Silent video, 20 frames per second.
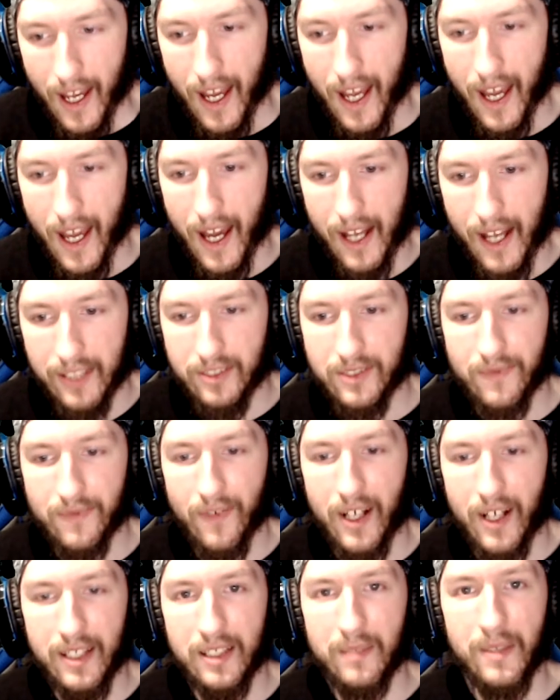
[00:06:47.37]
I just
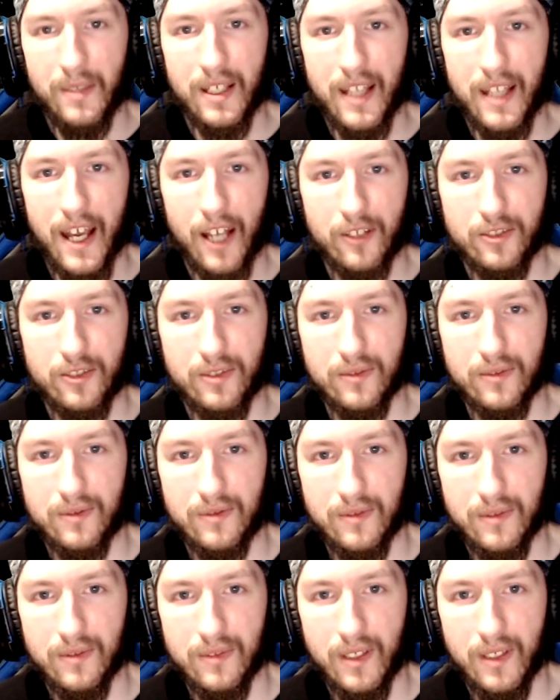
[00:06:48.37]
find it to be an
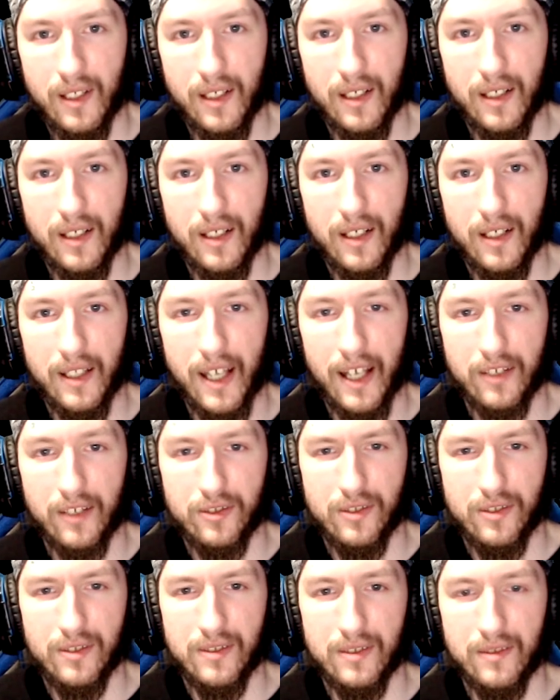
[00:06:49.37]
action, uh, an
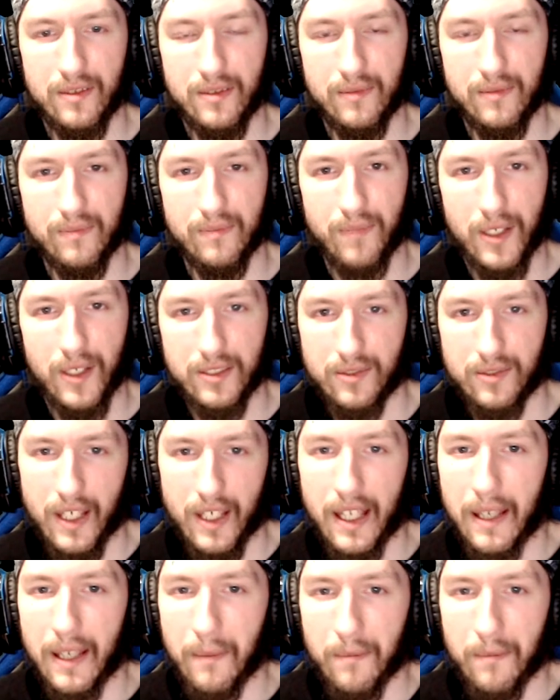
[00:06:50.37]
action puzzle
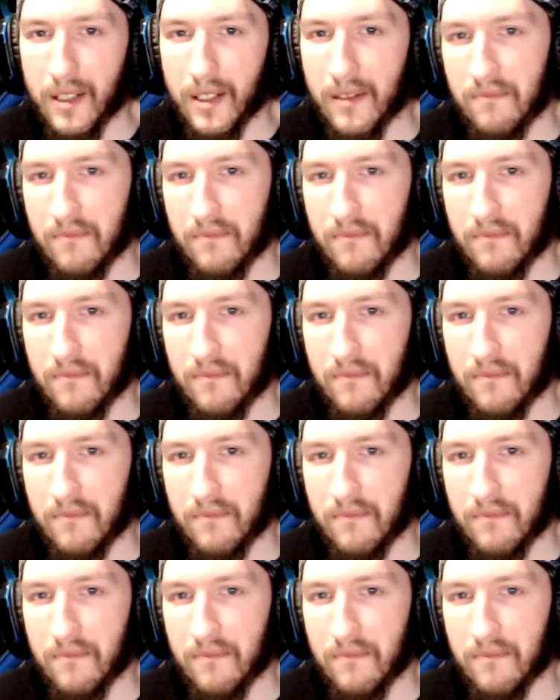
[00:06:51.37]
game.